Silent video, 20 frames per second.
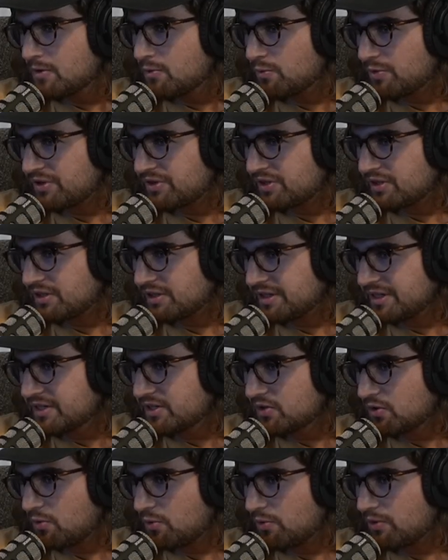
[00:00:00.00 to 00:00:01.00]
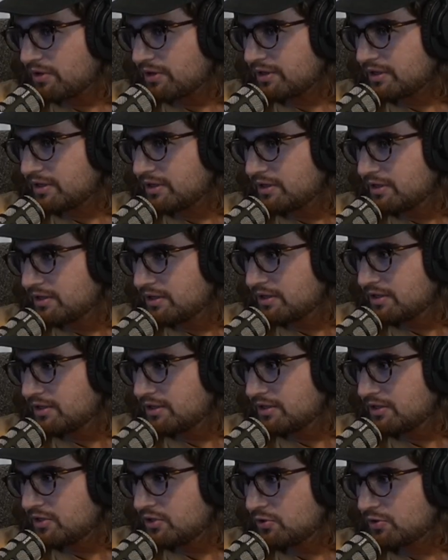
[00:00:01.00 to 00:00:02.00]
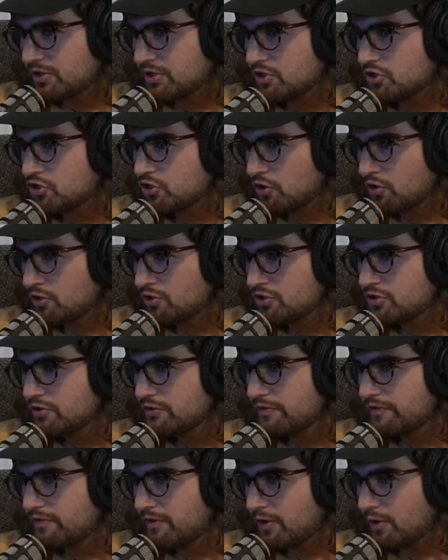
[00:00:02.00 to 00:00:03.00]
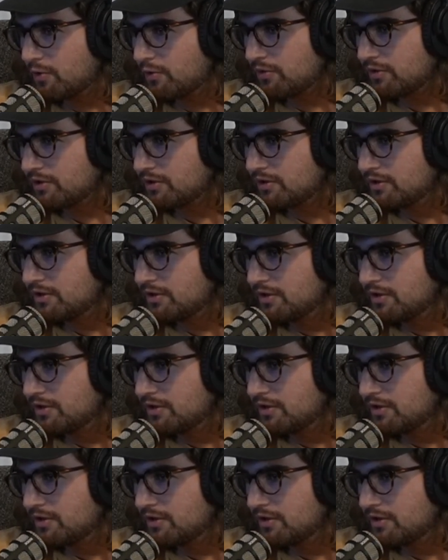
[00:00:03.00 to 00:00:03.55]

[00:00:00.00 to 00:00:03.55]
With the lick coin, you can charge your phone